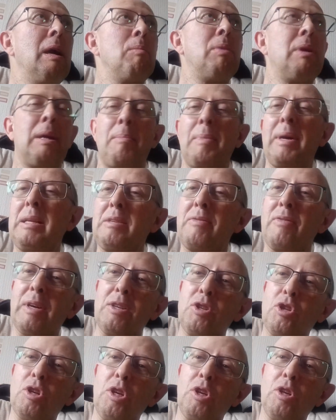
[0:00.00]
but I might have
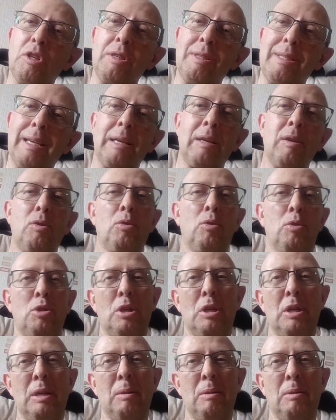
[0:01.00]
actually got a second coat
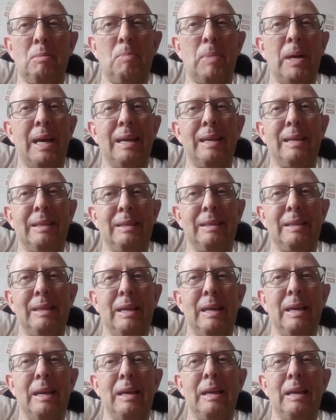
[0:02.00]
on it by
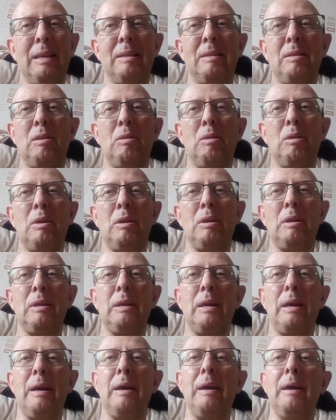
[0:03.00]

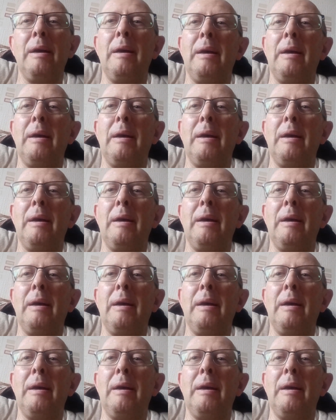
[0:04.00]
the